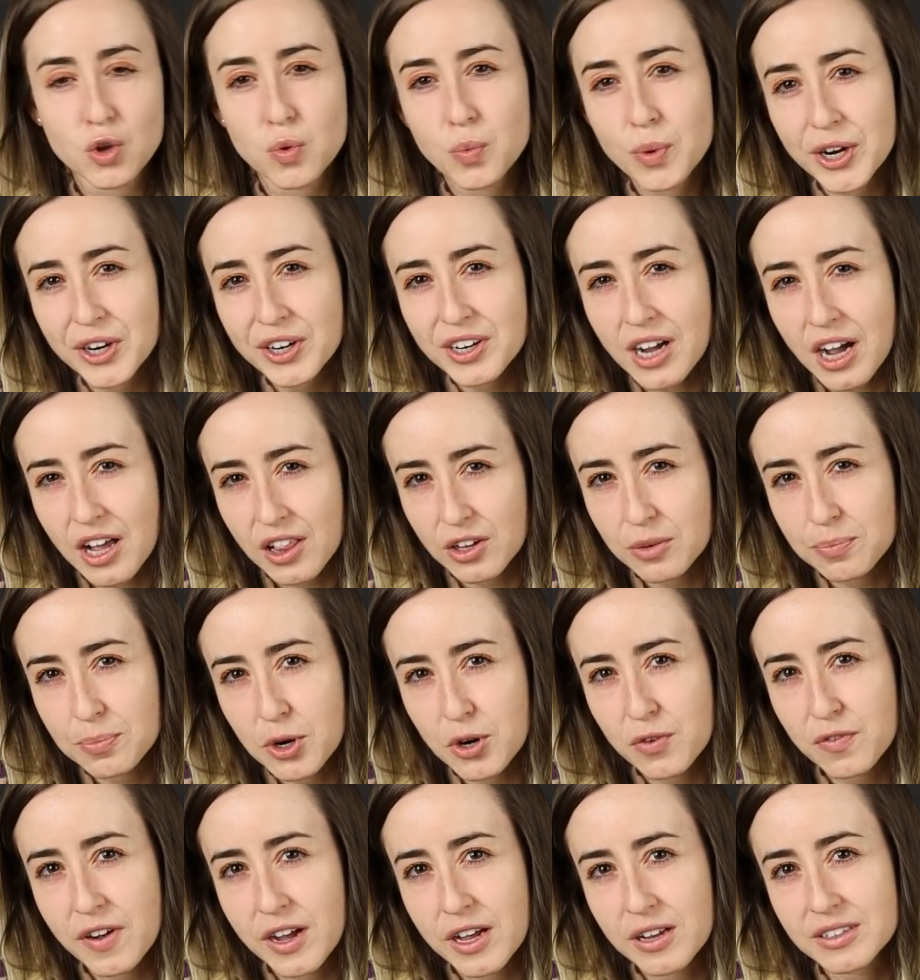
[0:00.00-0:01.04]
The weird color
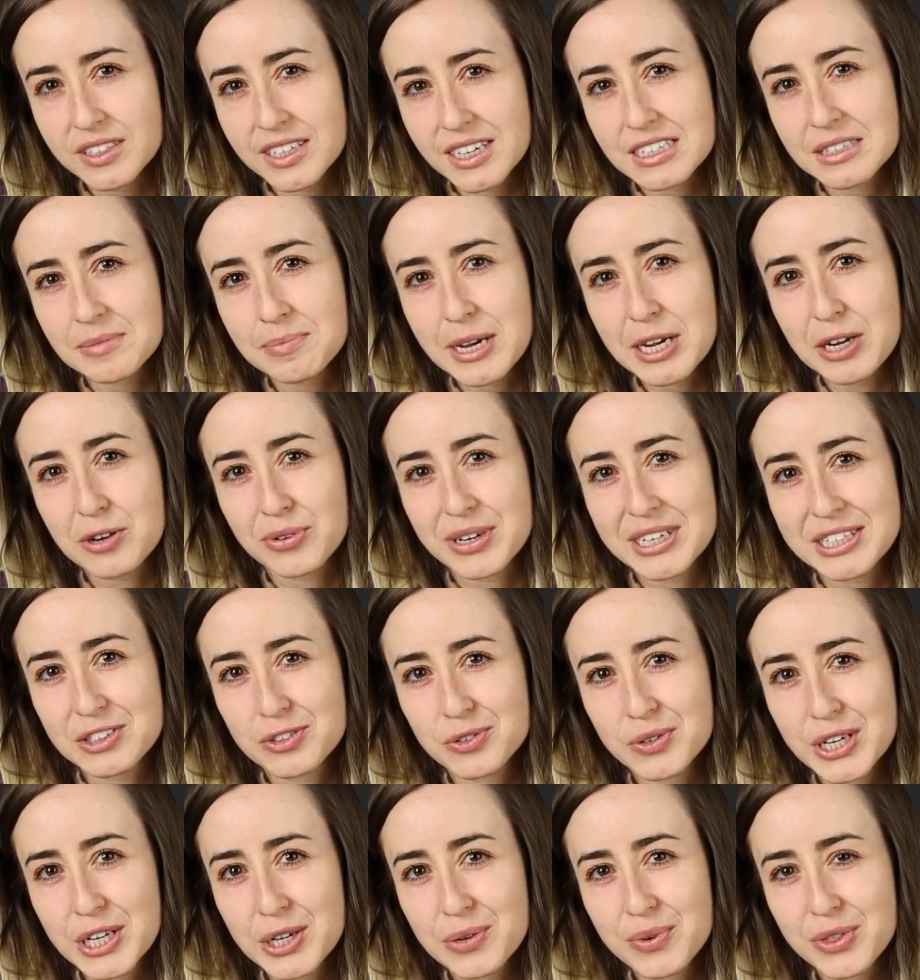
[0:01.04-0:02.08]
profile does make green
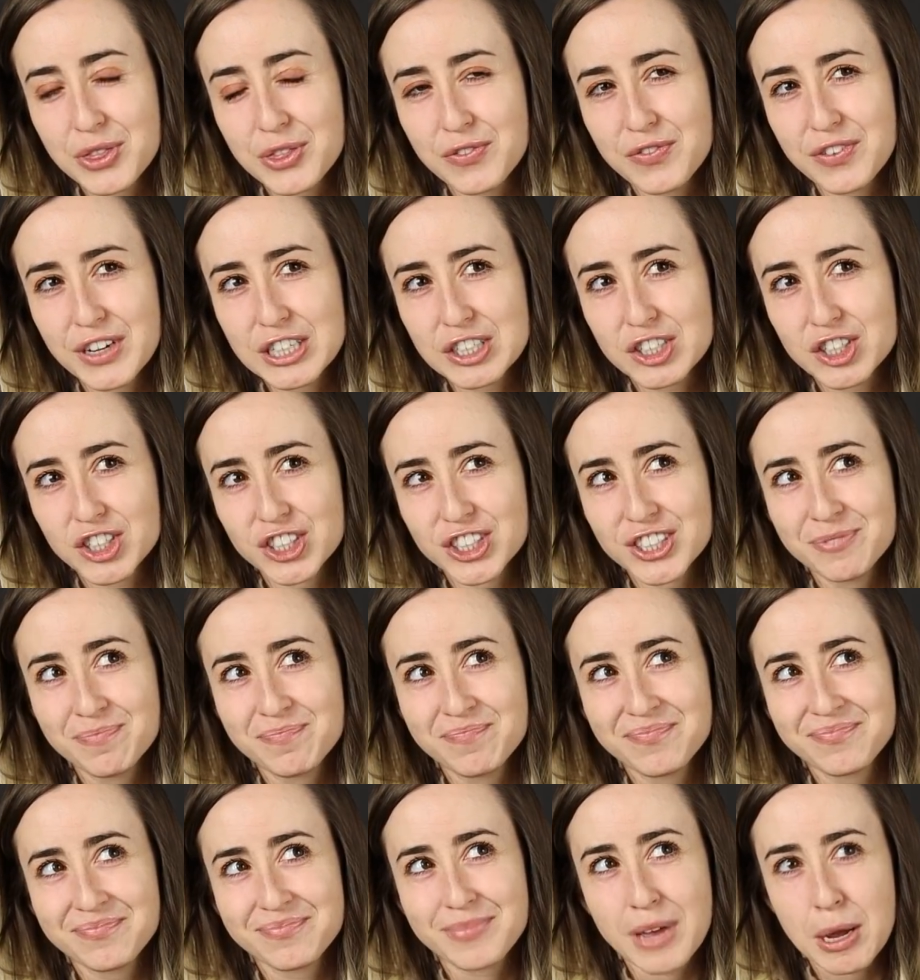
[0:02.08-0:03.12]
screening with the Victure
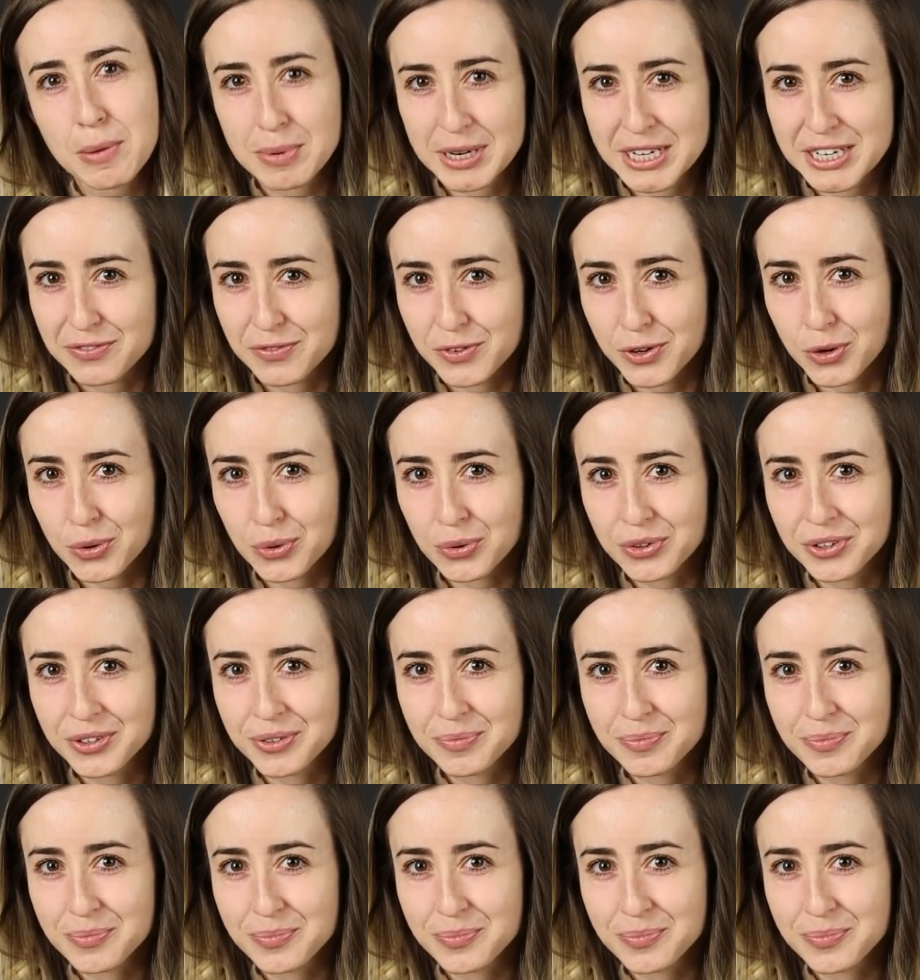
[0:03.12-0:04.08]
a bit difficult.